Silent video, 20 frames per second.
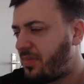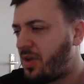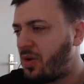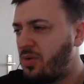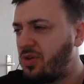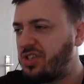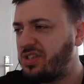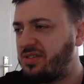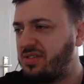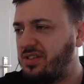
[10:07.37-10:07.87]

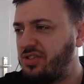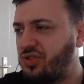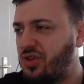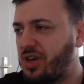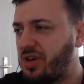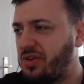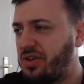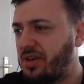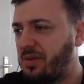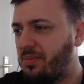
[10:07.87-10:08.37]
which is the
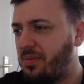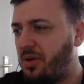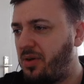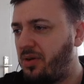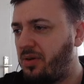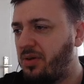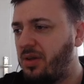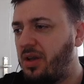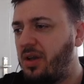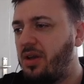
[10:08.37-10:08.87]
Draconic
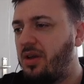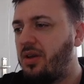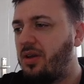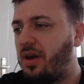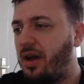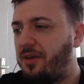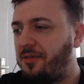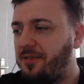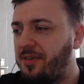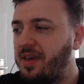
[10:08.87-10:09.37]
Maul.
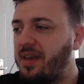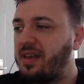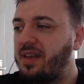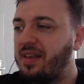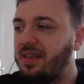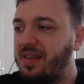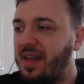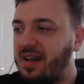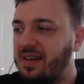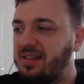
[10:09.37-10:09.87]
I
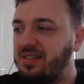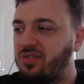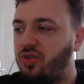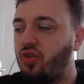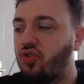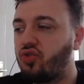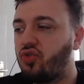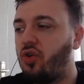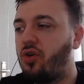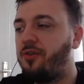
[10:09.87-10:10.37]
think that is
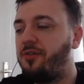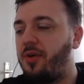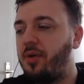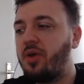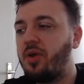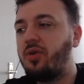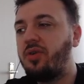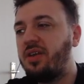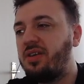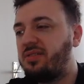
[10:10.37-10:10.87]
also a very
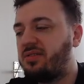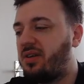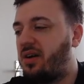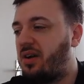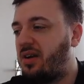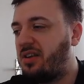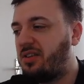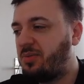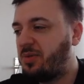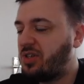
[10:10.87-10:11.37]
good
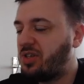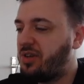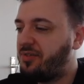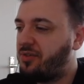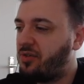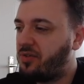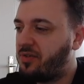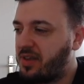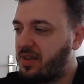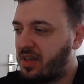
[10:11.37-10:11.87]
SR, especially if
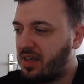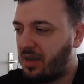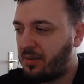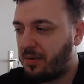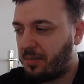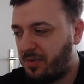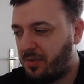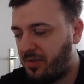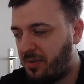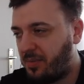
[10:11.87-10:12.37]
you're thinking
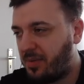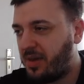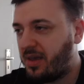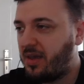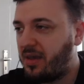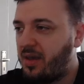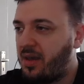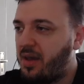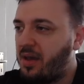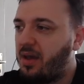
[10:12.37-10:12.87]
about
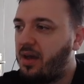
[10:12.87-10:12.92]
PvP.